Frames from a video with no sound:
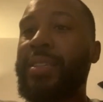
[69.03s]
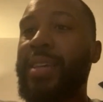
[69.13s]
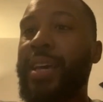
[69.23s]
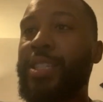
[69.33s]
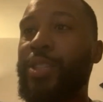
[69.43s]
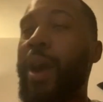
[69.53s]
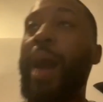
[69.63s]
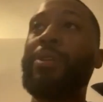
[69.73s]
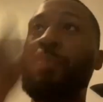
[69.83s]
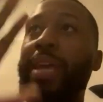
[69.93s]
contest, or
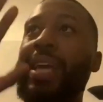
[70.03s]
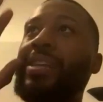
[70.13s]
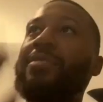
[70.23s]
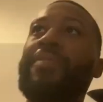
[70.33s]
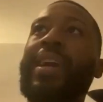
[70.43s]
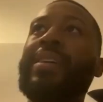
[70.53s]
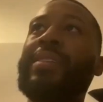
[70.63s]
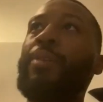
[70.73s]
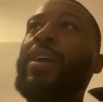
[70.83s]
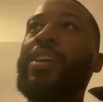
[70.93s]
I would be in his
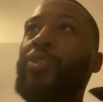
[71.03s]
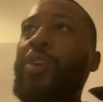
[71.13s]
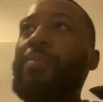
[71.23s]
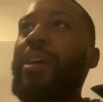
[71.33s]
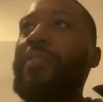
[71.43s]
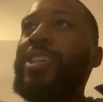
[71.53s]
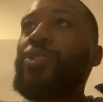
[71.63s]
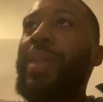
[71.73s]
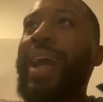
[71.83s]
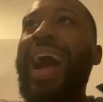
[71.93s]
face. He'll hit a three in my
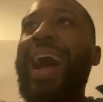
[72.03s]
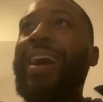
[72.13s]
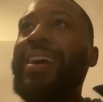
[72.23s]
face and be like,